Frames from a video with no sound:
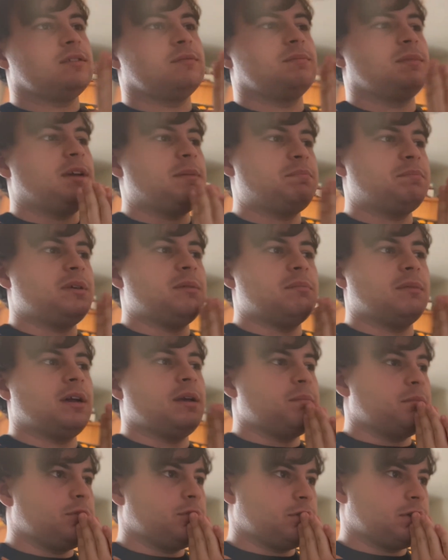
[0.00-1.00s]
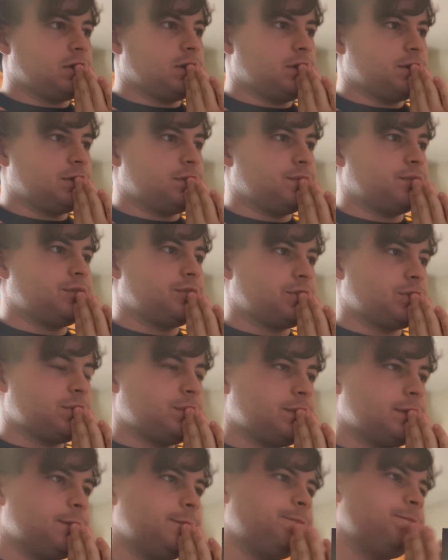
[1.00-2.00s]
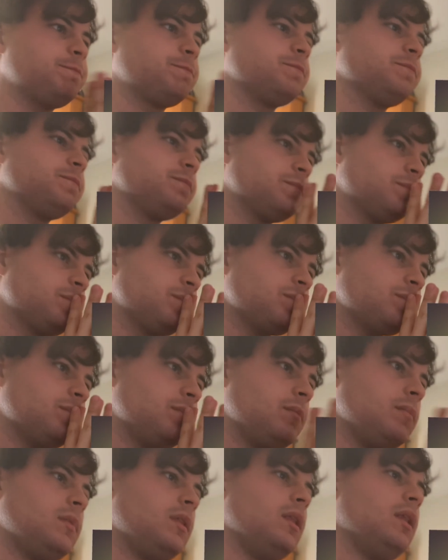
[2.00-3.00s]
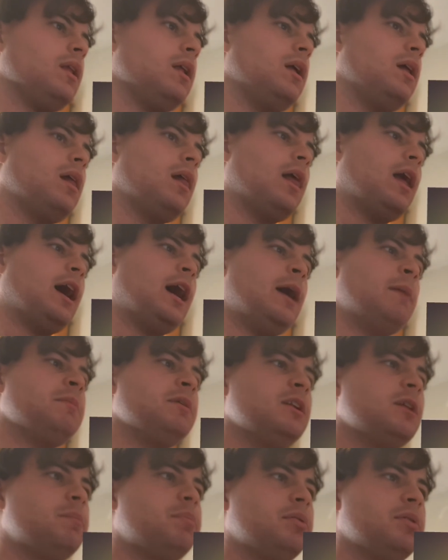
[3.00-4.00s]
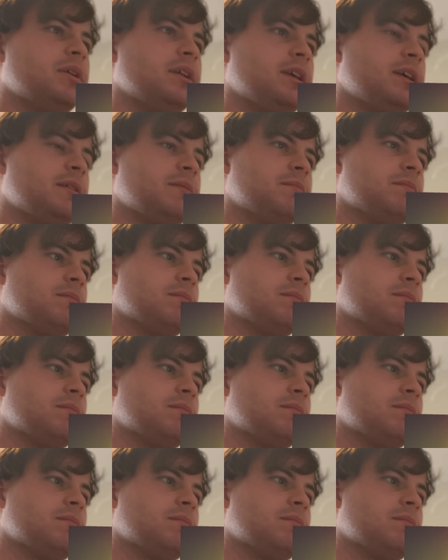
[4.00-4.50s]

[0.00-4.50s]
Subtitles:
might be my most controversial one. I'm gonna put it